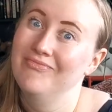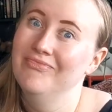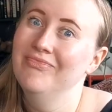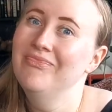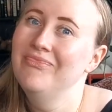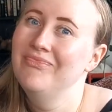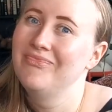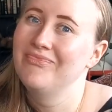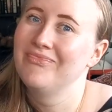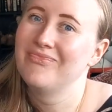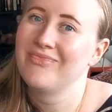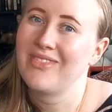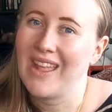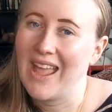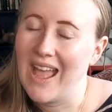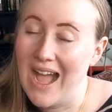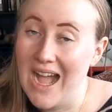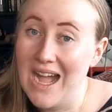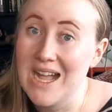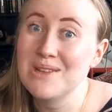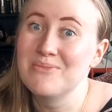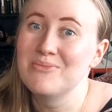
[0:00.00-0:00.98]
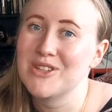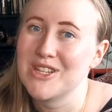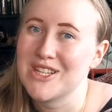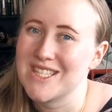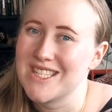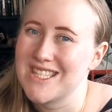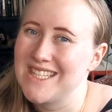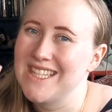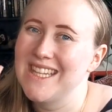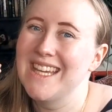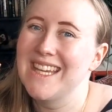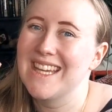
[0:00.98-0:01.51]
I'm gonna
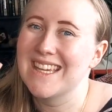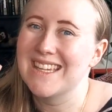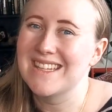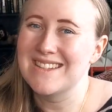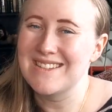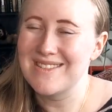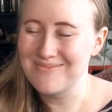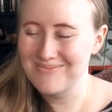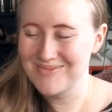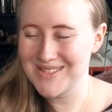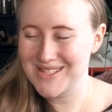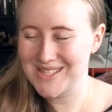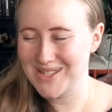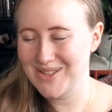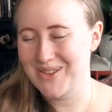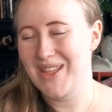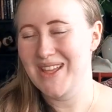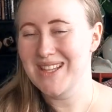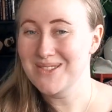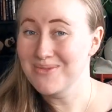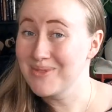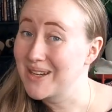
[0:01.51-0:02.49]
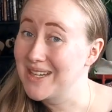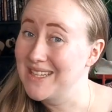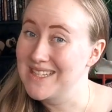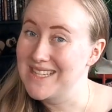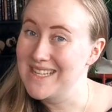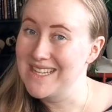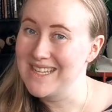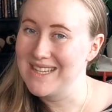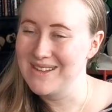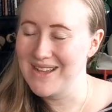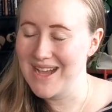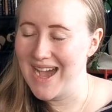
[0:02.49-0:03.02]
steek it. So that's what I
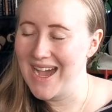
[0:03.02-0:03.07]
did.